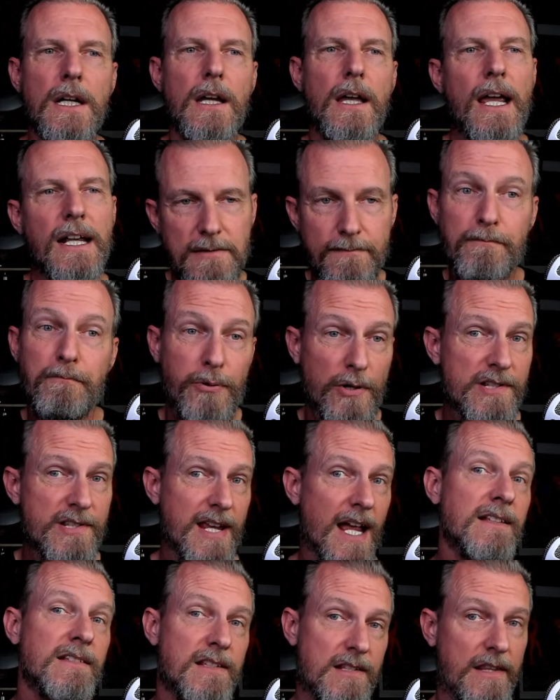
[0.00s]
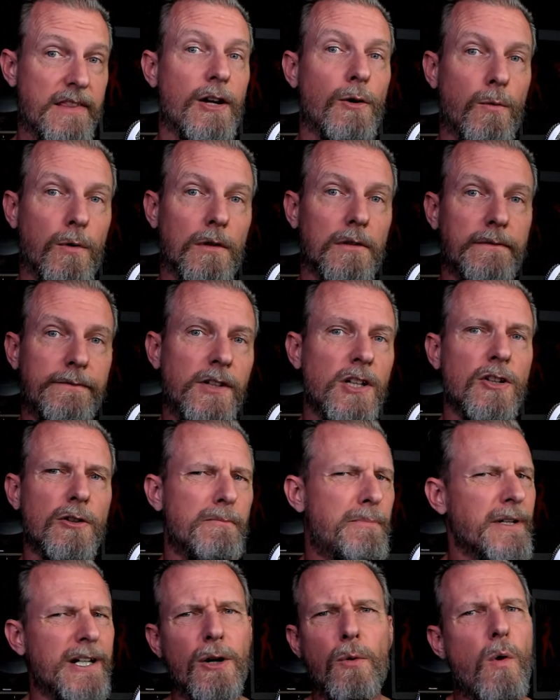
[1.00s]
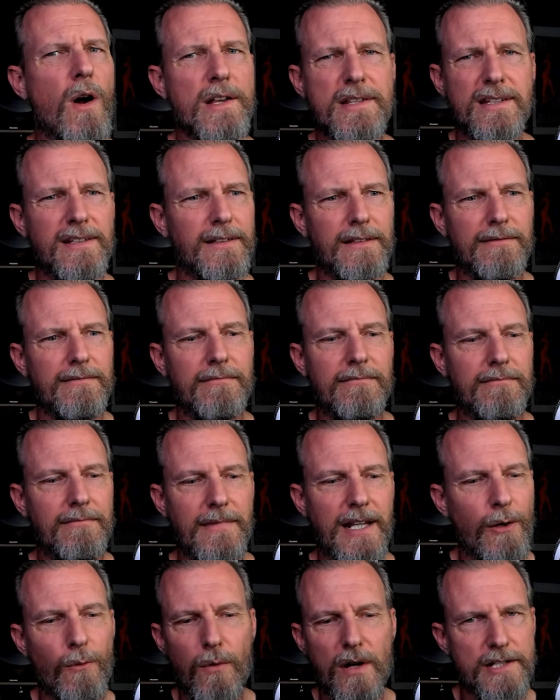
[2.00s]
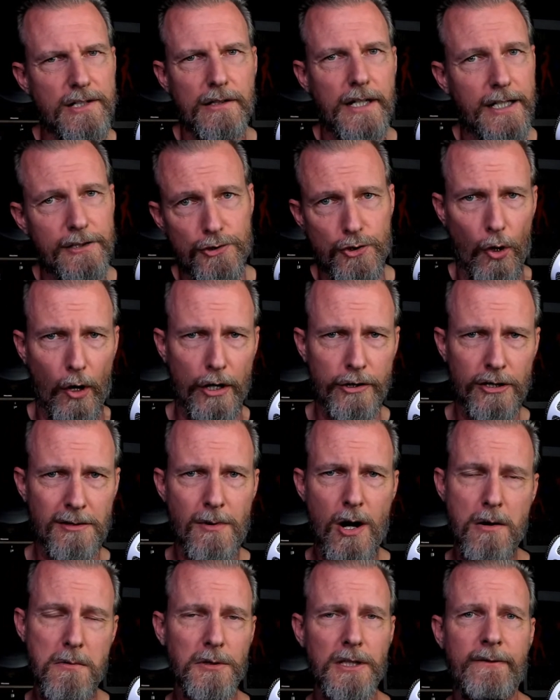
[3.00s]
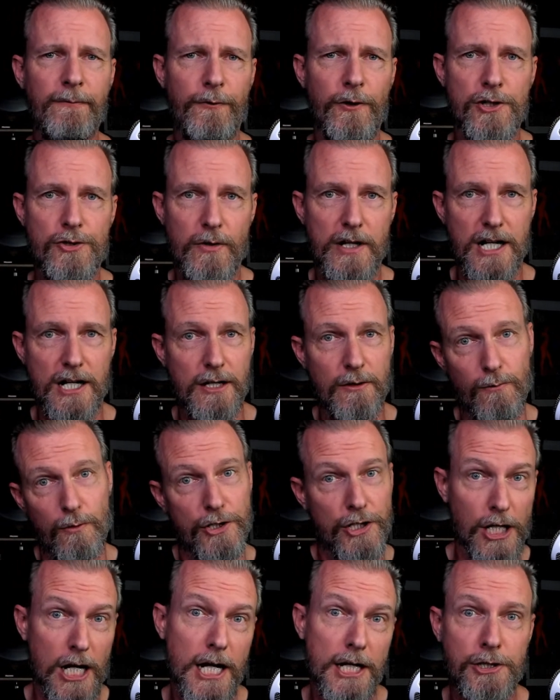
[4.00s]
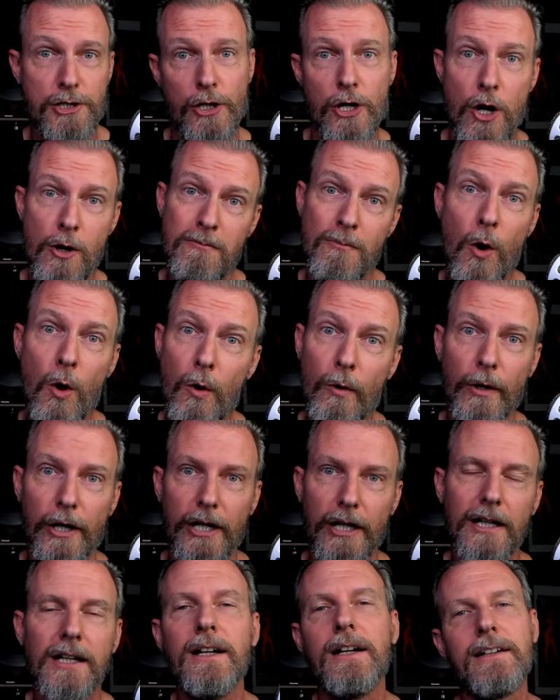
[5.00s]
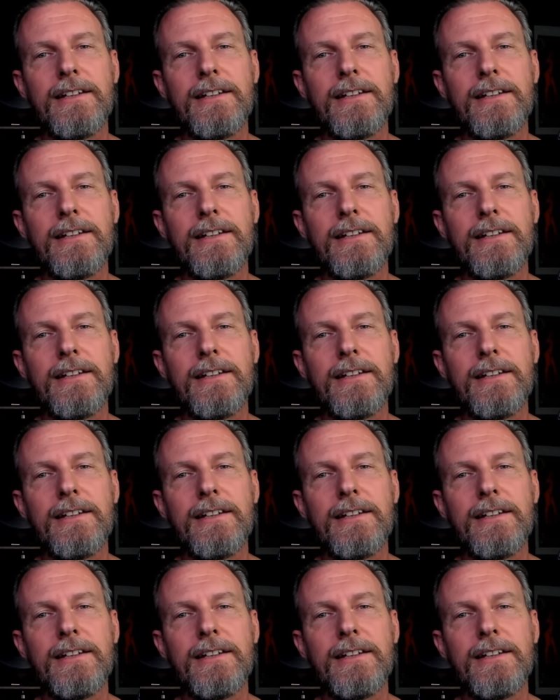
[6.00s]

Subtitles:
It presents their worldview, but it wasn't It wasn't like, join the Mobile Infantry. Would you like to know more?